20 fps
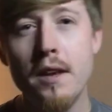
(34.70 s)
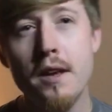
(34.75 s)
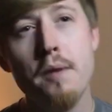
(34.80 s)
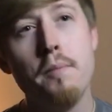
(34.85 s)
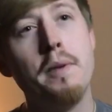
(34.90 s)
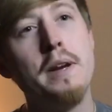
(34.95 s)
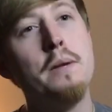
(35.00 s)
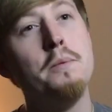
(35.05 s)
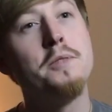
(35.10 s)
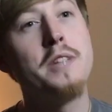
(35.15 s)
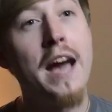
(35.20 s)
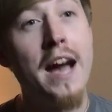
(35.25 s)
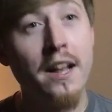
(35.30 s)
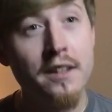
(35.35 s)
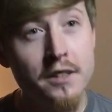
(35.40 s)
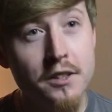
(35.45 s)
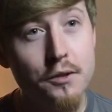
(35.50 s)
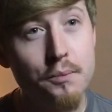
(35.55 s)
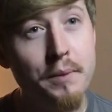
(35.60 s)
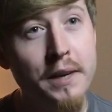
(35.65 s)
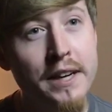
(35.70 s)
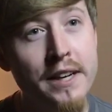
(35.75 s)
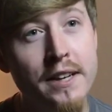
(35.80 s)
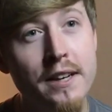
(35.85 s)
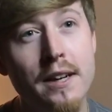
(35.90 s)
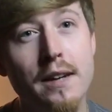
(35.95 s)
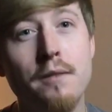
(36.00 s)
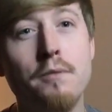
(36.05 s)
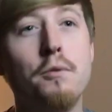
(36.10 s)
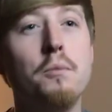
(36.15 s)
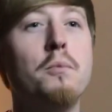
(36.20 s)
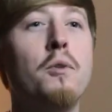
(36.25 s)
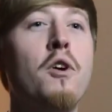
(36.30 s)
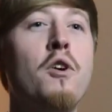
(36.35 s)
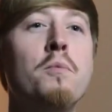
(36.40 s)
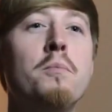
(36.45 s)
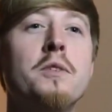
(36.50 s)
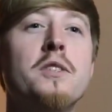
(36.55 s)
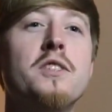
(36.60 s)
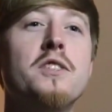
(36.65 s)
My name's Alex May. I'm from
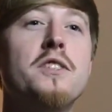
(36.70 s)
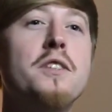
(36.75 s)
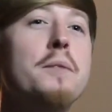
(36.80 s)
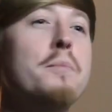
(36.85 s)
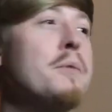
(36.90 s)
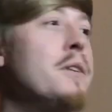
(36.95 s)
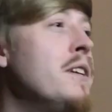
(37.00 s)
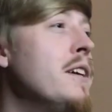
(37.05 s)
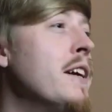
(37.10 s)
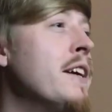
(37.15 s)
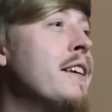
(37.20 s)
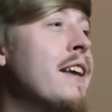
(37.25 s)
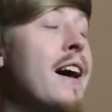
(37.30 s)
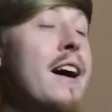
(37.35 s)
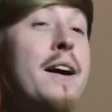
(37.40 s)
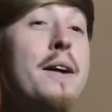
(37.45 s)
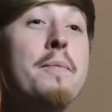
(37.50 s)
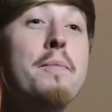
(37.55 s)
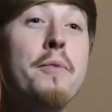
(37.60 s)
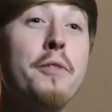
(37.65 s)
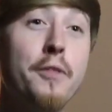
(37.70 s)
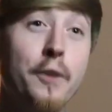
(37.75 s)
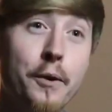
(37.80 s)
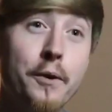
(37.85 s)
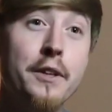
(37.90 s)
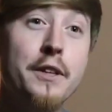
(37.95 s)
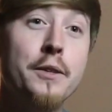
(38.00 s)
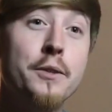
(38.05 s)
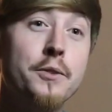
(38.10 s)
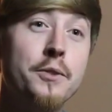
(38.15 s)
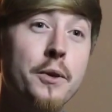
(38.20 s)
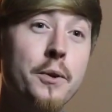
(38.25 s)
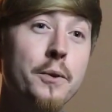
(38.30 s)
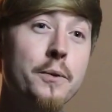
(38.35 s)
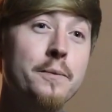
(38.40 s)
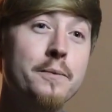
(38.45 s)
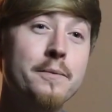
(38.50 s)
Laurel, Mississippi, and I am 30 years old.